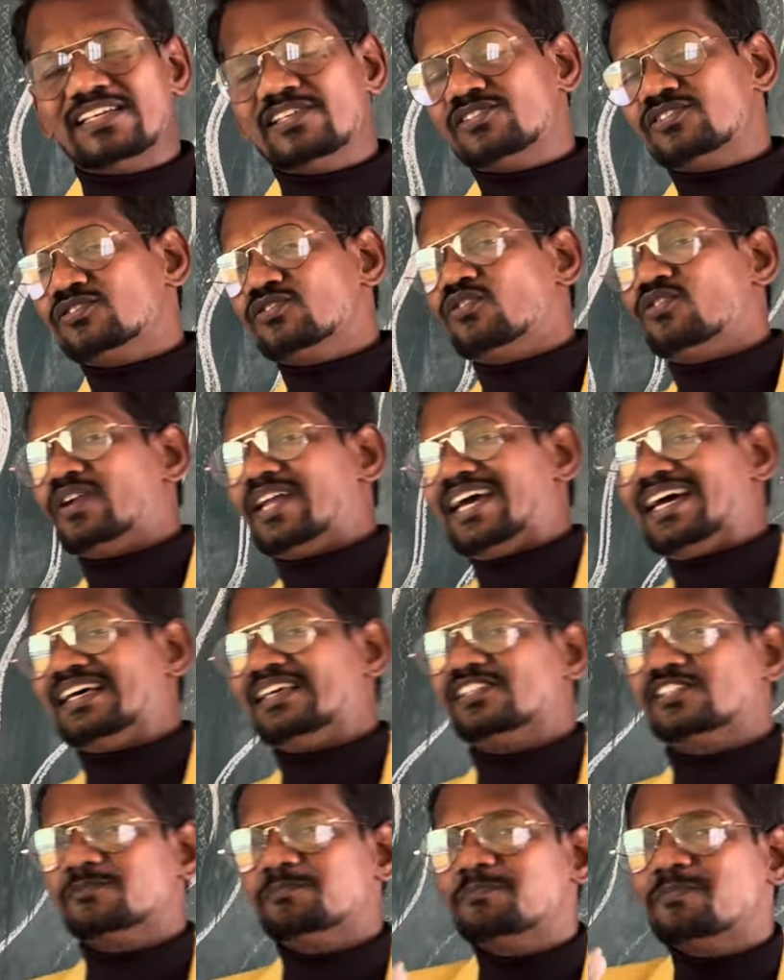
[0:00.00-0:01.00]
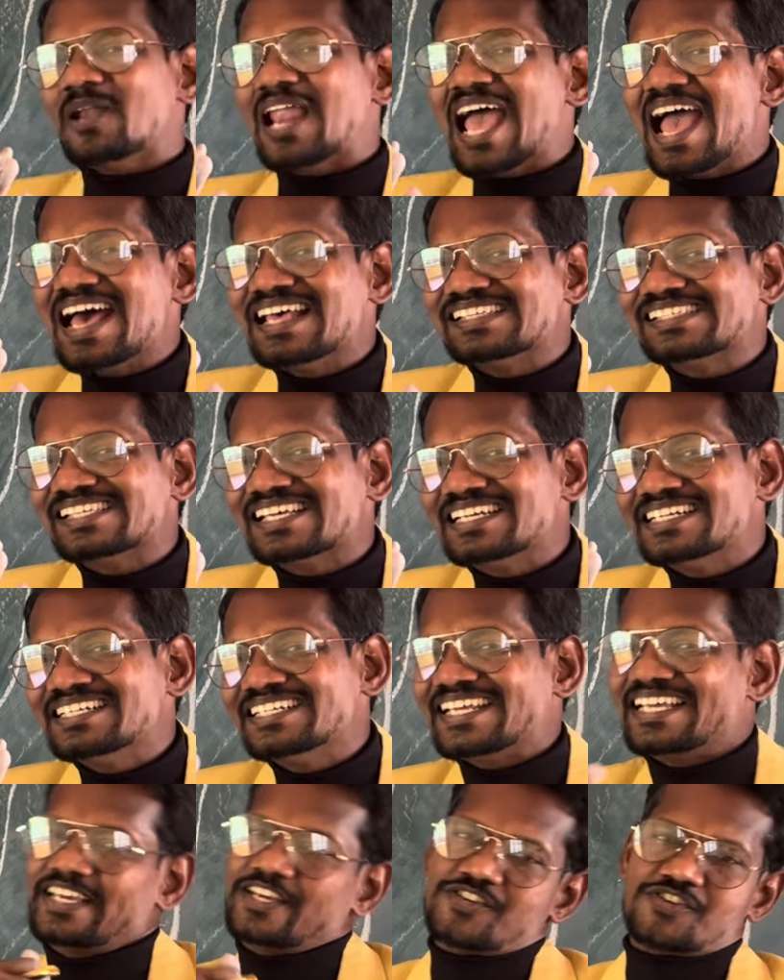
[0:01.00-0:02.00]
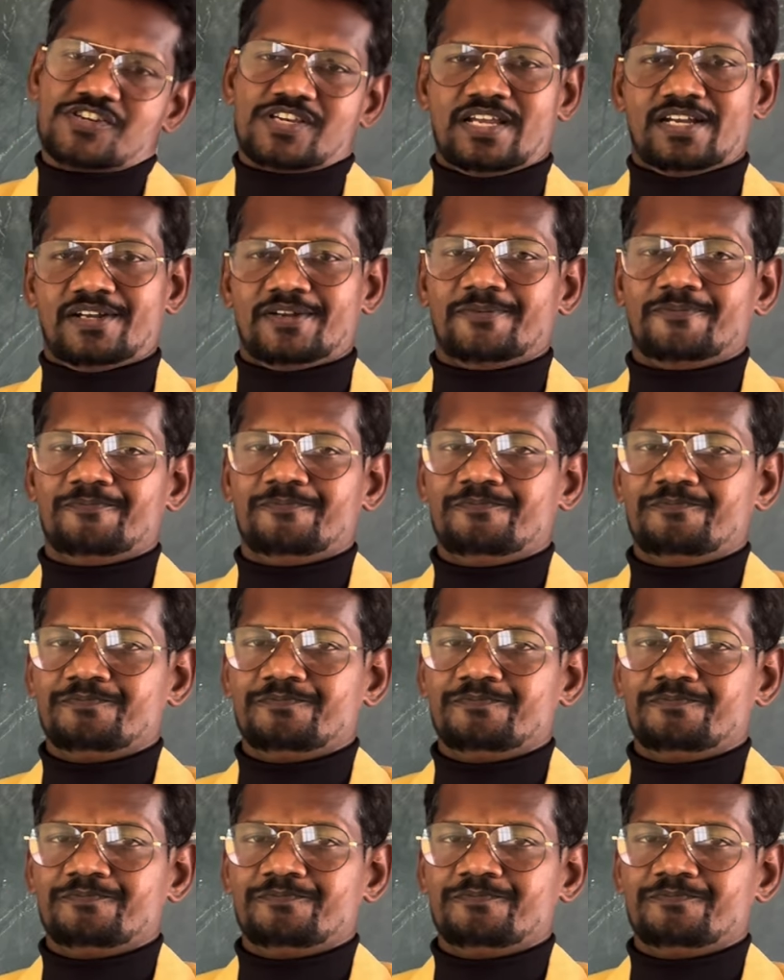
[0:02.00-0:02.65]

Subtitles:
is known as placentation.